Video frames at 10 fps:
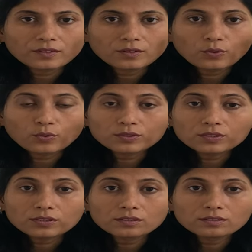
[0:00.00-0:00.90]
don't
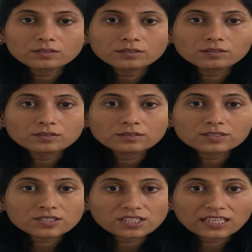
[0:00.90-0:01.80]

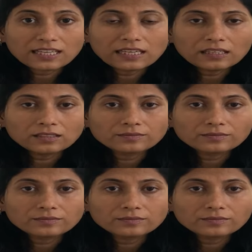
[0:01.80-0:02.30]
steal,